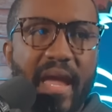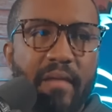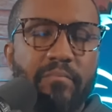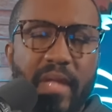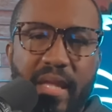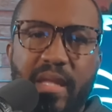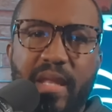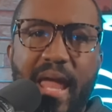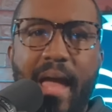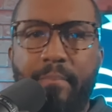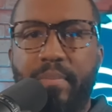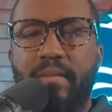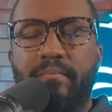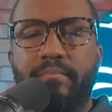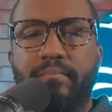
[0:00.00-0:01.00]
Yeah, it could
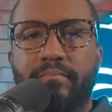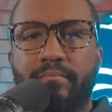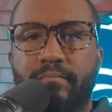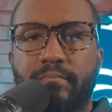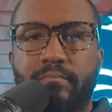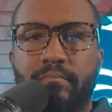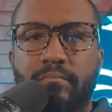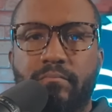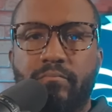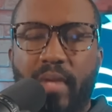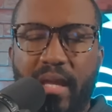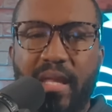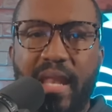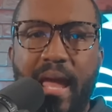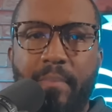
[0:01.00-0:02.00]
happen.
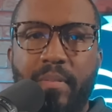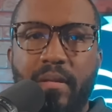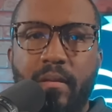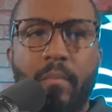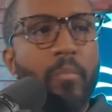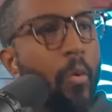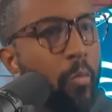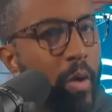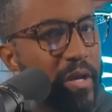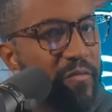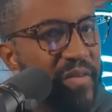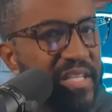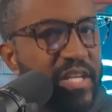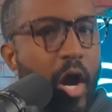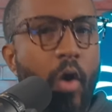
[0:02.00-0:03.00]
But
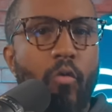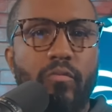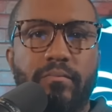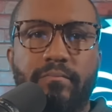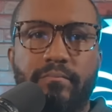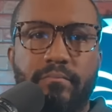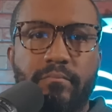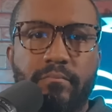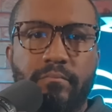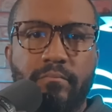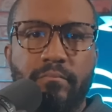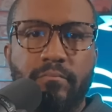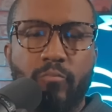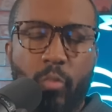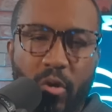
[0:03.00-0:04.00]
what if he don't?
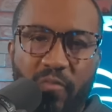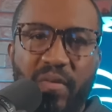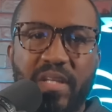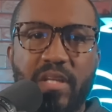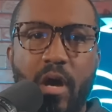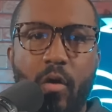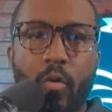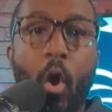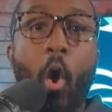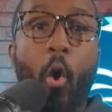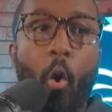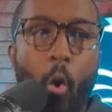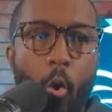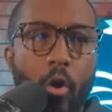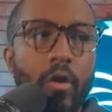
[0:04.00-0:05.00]
What if he don't?
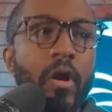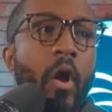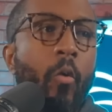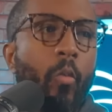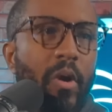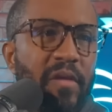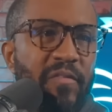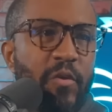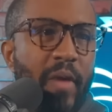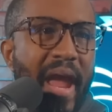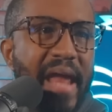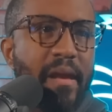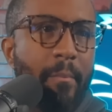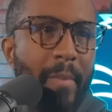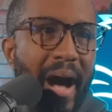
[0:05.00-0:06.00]
Or what if
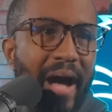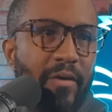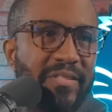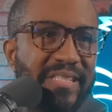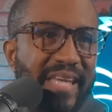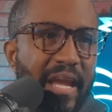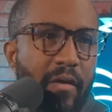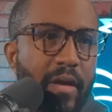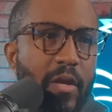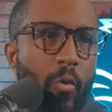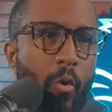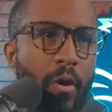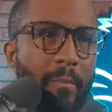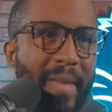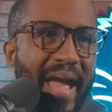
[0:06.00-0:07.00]
you had a Myles
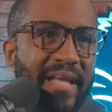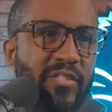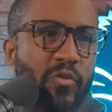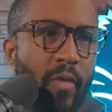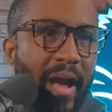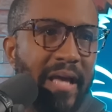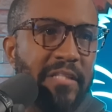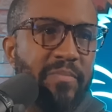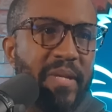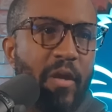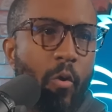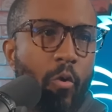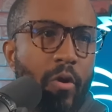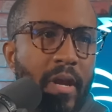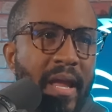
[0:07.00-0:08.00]
Garrett or a Max
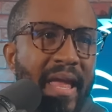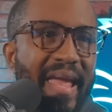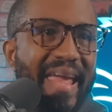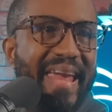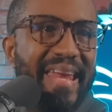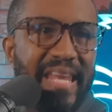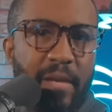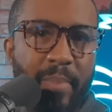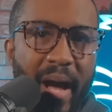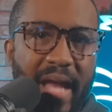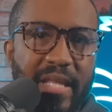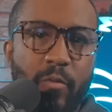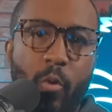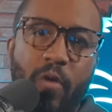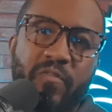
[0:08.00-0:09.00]
Crosby or
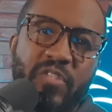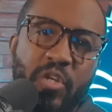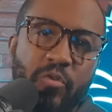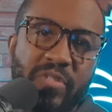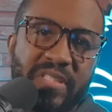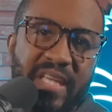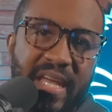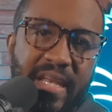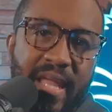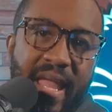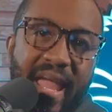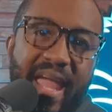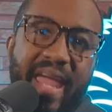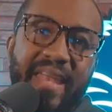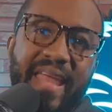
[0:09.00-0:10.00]
anybody worth 2 cents
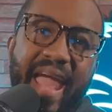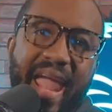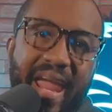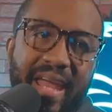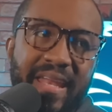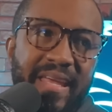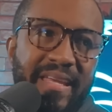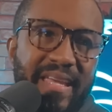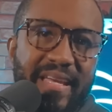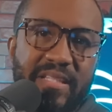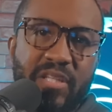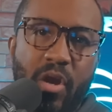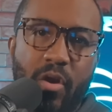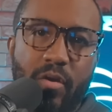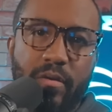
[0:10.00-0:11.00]
and Aiden
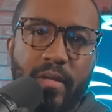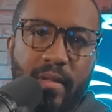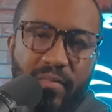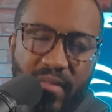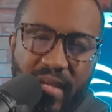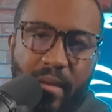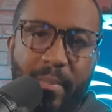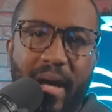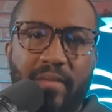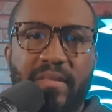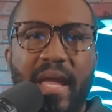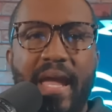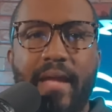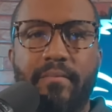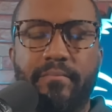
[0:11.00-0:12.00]
gets hurt? Think
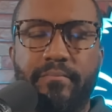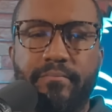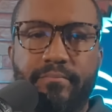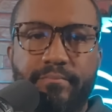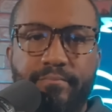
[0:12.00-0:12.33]
about that.